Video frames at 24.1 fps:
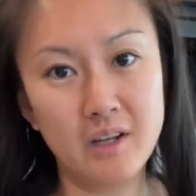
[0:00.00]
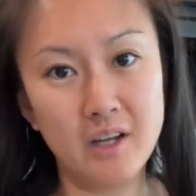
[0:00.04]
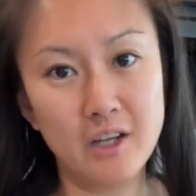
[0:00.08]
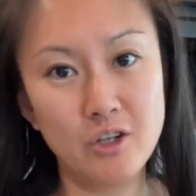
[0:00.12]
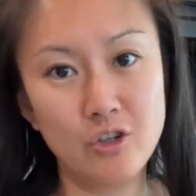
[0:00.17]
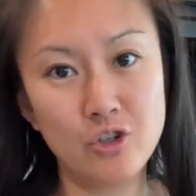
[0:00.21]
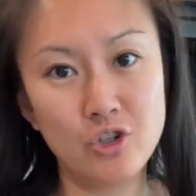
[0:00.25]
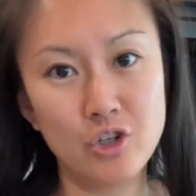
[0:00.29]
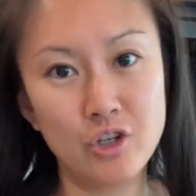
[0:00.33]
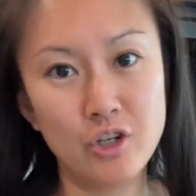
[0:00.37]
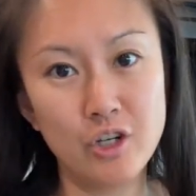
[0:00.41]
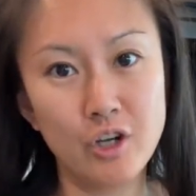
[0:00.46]
I
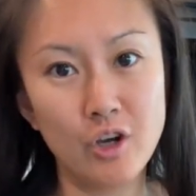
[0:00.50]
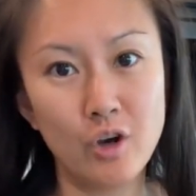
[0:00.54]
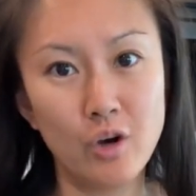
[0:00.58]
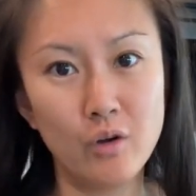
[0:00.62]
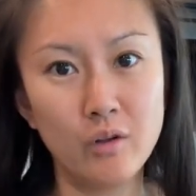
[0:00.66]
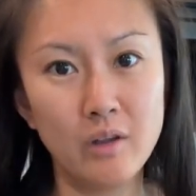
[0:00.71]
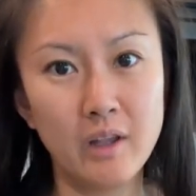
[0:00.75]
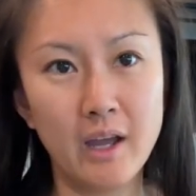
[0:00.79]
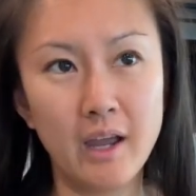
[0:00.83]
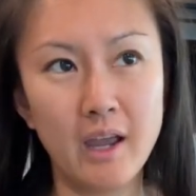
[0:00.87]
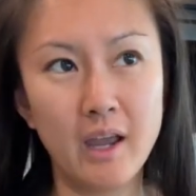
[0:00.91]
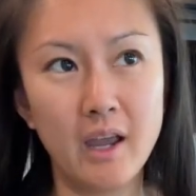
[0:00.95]
usually go
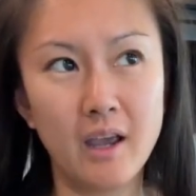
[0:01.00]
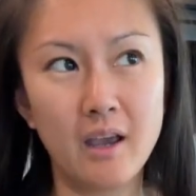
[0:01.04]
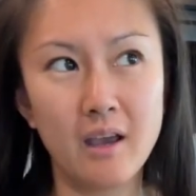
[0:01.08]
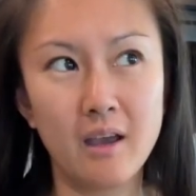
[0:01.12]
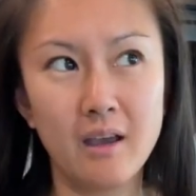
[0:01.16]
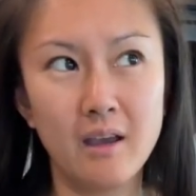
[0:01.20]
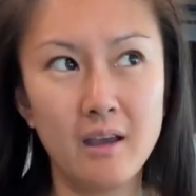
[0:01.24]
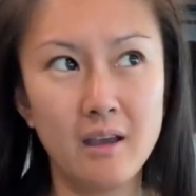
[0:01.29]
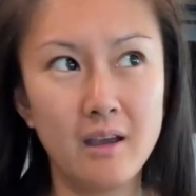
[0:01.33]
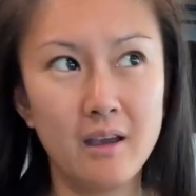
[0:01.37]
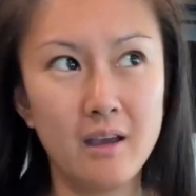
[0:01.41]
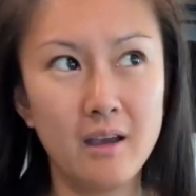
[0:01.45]

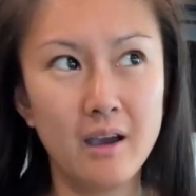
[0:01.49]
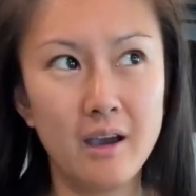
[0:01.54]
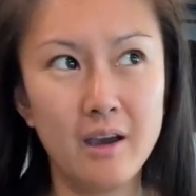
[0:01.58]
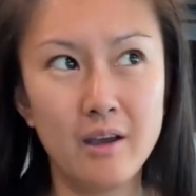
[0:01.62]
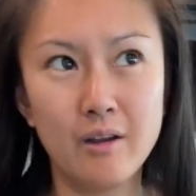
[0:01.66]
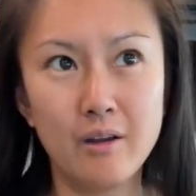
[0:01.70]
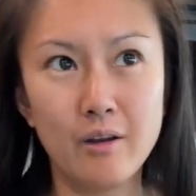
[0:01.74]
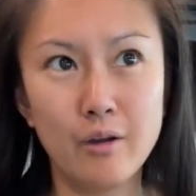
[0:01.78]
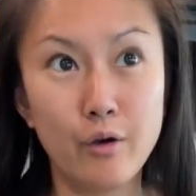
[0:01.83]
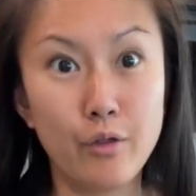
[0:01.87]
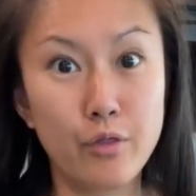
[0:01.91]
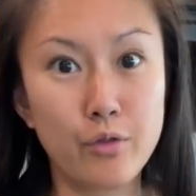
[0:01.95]
like, I
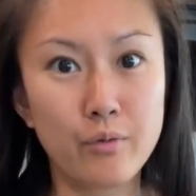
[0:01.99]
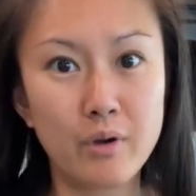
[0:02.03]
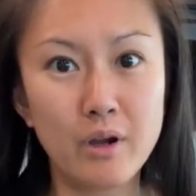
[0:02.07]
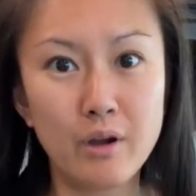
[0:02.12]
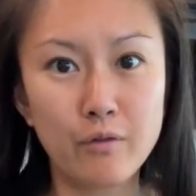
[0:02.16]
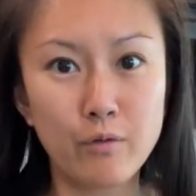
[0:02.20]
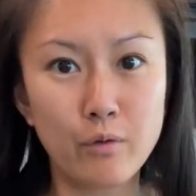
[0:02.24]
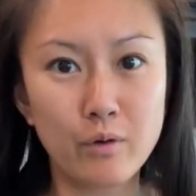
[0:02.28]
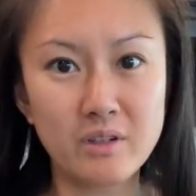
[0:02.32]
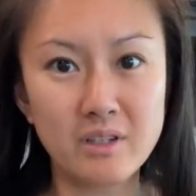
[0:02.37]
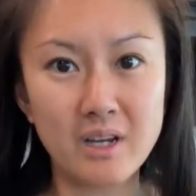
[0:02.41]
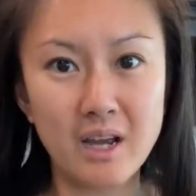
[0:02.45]
don't know, 3
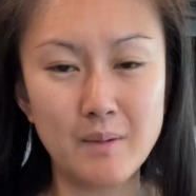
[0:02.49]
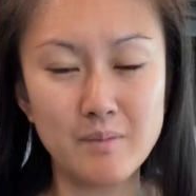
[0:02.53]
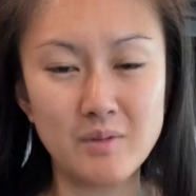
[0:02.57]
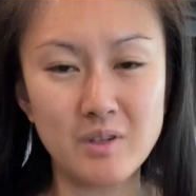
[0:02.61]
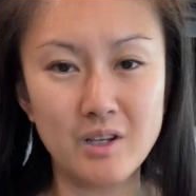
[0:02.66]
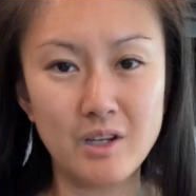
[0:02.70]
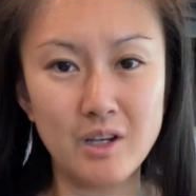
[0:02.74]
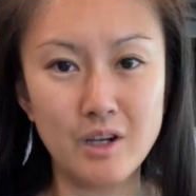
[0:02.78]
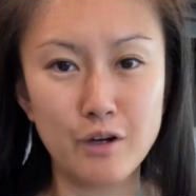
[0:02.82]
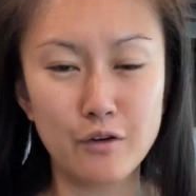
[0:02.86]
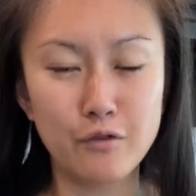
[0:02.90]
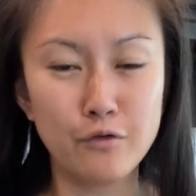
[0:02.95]
or 4 times
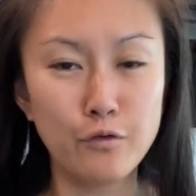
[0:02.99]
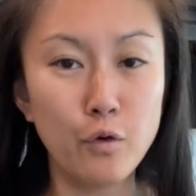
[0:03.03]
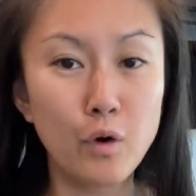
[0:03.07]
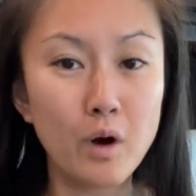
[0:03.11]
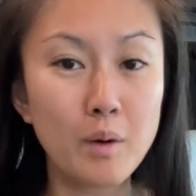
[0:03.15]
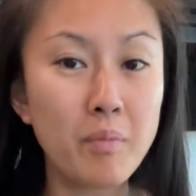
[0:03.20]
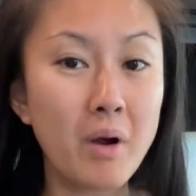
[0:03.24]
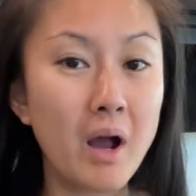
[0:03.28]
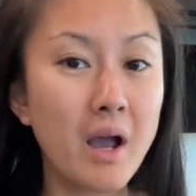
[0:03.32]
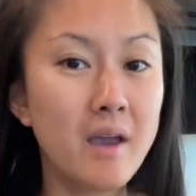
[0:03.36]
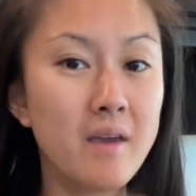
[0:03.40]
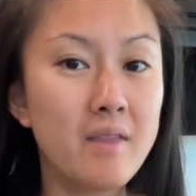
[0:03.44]
a year.
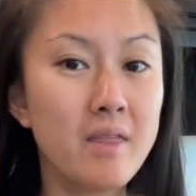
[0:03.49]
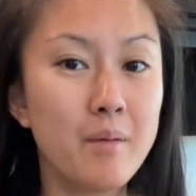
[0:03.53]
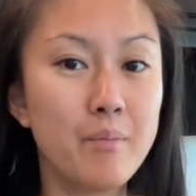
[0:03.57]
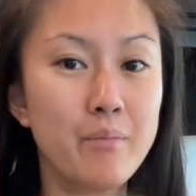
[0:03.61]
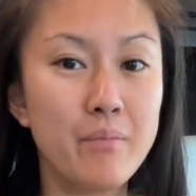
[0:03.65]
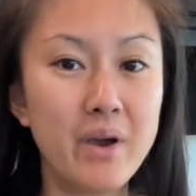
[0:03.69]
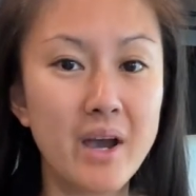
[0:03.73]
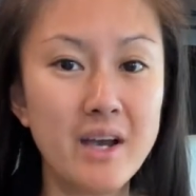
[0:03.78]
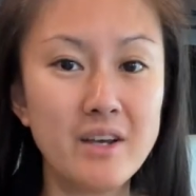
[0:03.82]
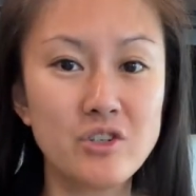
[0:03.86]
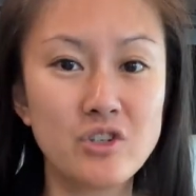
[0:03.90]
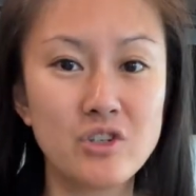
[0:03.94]
4 probably the
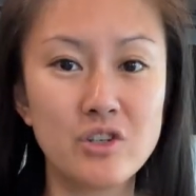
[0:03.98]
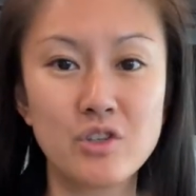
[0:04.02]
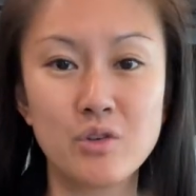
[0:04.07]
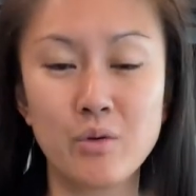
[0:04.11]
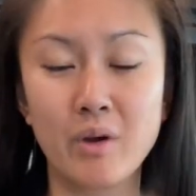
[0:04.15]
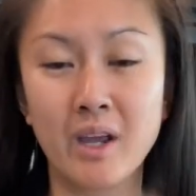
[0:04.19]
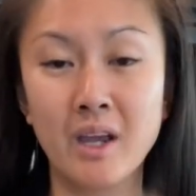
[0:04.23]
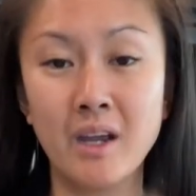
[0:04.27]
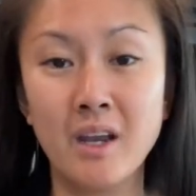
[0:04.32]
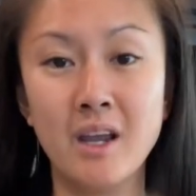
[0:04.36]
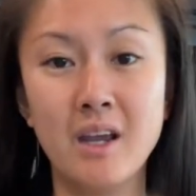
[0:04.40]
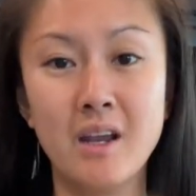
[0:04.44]
best, just so
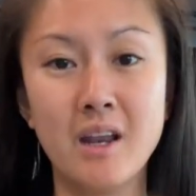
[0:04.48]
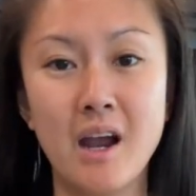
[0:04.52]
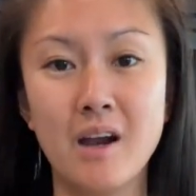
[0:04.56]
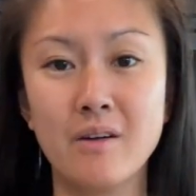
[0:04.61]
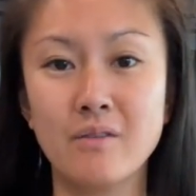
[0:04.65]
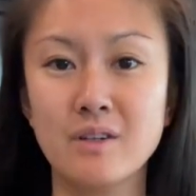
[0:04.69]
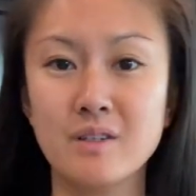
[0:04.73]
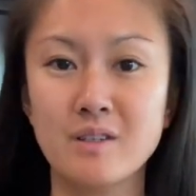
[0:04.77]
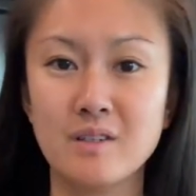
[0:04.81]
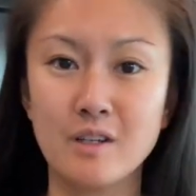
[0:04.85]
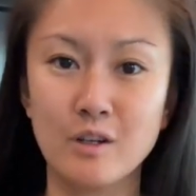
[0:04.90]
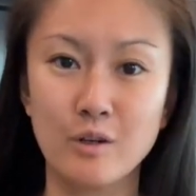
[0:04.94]
I can hit
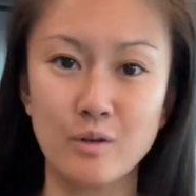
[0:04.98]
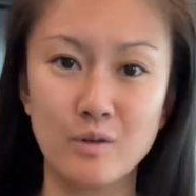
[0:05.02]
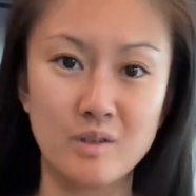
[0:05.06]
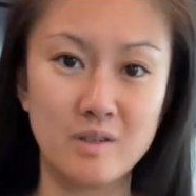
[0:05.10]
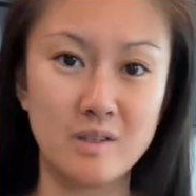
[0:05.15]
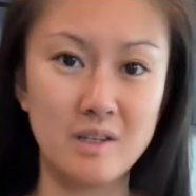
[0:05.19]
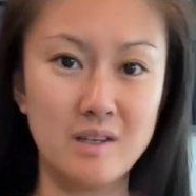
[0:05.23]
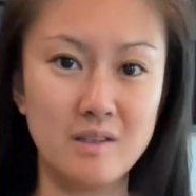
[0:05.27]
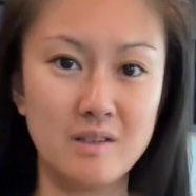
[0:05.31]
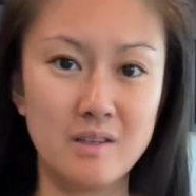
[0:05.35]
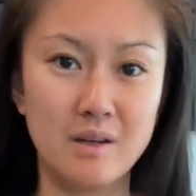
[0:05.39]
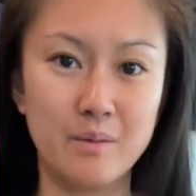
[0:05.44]
every single
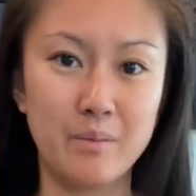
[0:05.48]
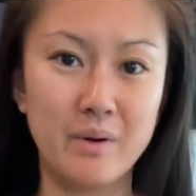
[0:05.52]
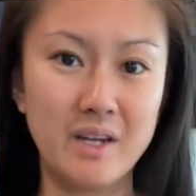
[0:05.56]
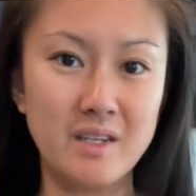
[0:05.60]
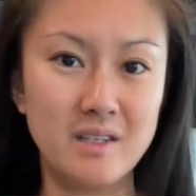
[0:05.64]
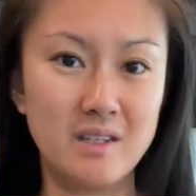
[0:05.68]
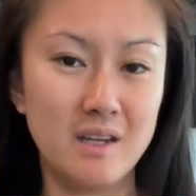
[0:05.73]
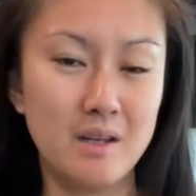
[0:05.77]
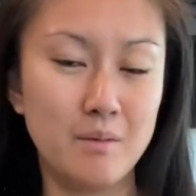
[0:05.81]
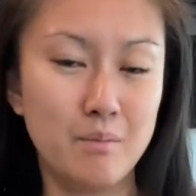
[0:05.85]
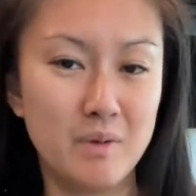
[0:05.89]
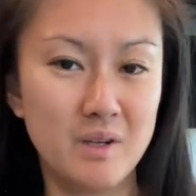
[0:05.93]
season, but
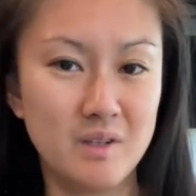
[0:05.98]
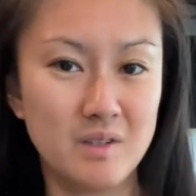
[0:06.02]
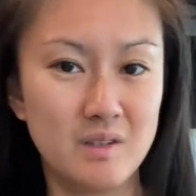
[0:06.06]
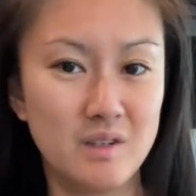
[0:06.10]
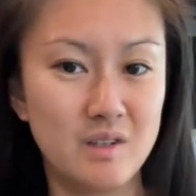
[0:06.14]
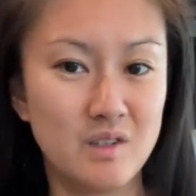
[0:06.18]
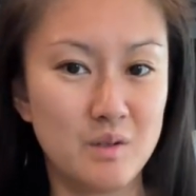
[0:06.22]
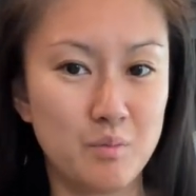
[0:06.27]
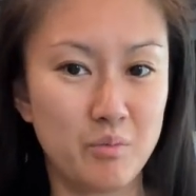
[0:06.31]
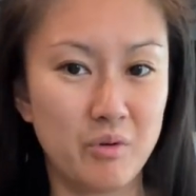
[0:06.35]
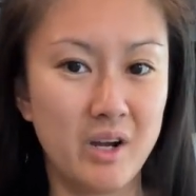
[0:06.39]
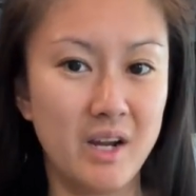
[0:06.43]
I did miss
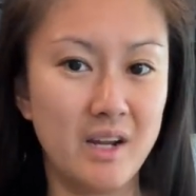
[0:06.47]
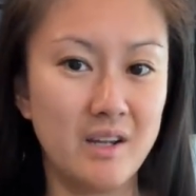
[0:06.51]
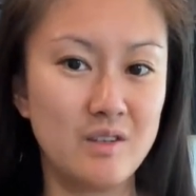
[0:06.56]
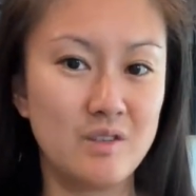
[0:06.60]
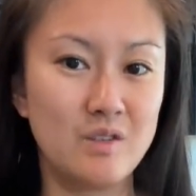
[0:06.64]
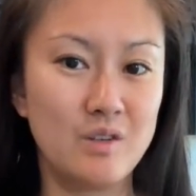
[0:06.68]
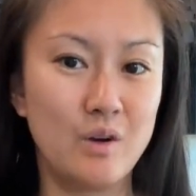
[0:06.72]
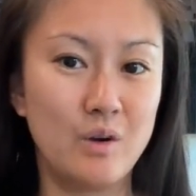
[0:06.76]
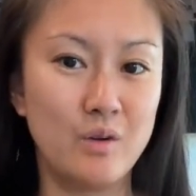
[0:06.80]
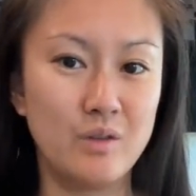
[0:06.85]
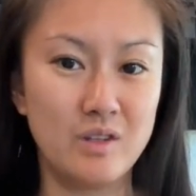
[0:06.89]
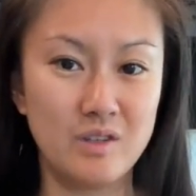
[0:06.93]
the spring.
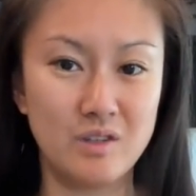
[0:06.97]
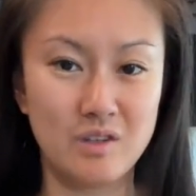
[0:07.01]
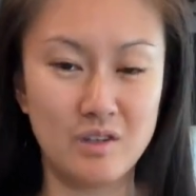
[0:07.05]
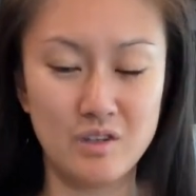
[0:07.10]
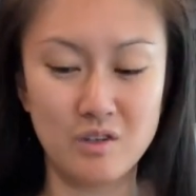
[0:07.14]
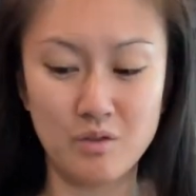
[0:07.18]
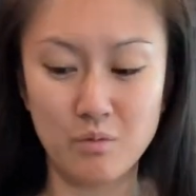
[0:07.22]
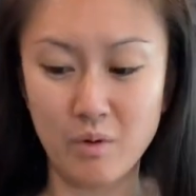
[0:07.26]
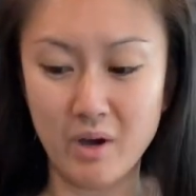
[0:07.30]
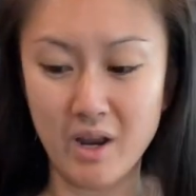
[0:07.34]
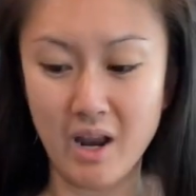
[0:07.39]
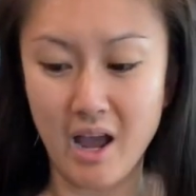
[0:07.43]
So
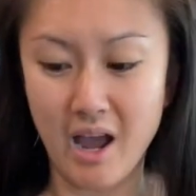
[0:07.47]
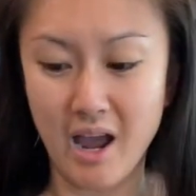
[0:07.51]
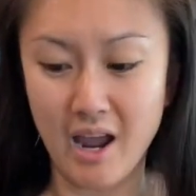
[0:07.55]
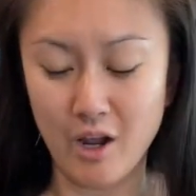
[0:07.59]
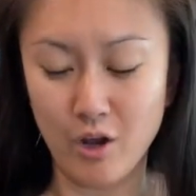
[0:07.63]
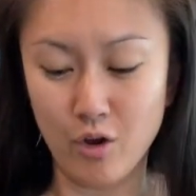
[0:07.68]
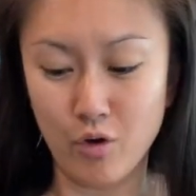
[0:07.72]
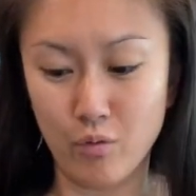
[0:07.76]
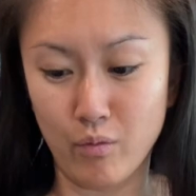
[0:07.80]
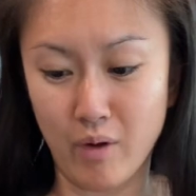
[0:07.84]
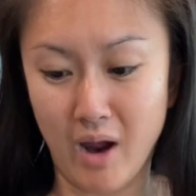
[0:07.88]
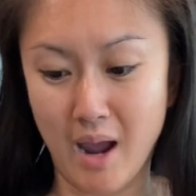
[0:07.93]
this is what I
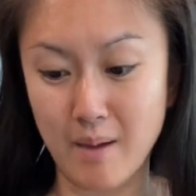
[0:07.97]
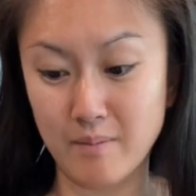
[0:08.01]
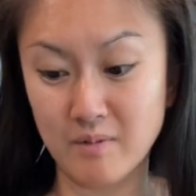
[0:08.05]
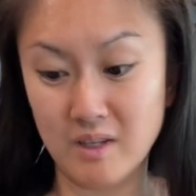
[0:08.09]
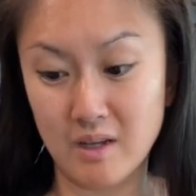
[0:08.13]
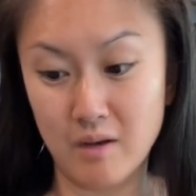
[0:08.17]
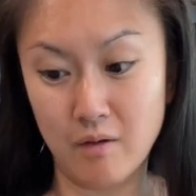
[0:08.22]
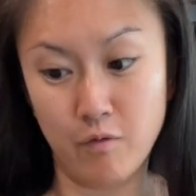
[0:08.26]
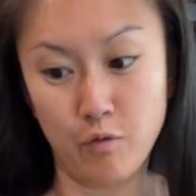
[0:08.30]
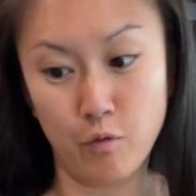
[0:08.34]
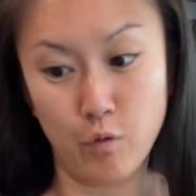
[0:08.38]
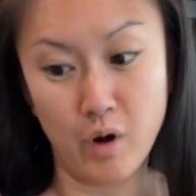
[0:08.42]
grabbed
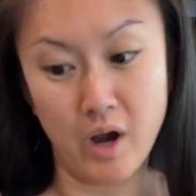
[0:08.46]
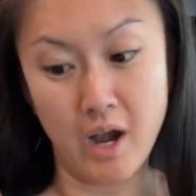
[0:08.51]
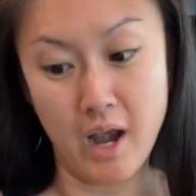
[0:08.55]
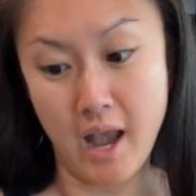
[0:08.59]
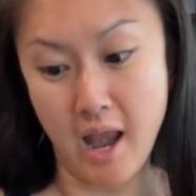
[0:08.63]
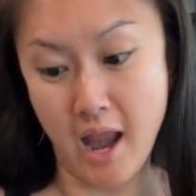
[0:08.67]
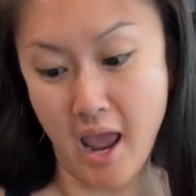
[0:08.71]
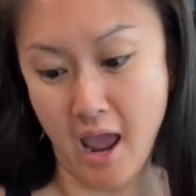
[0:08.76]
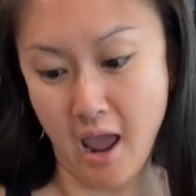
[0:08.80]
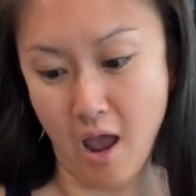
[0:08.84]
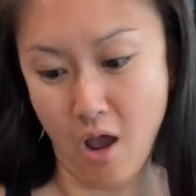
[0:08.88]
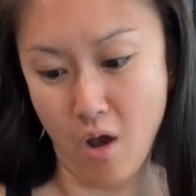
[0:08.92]
for
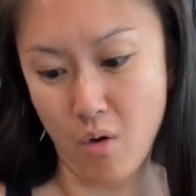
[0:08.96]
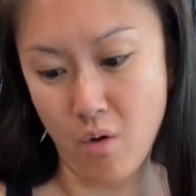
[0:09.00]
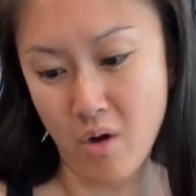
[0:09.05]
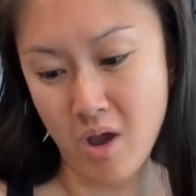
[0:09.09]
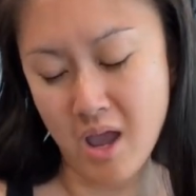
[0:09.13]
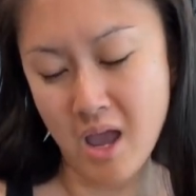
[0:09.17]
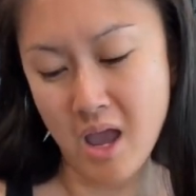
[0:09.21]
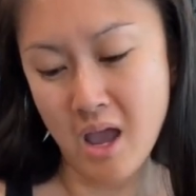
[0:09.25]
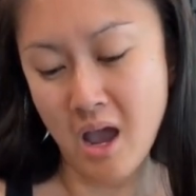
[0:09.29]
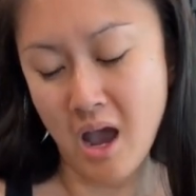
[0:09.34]
now.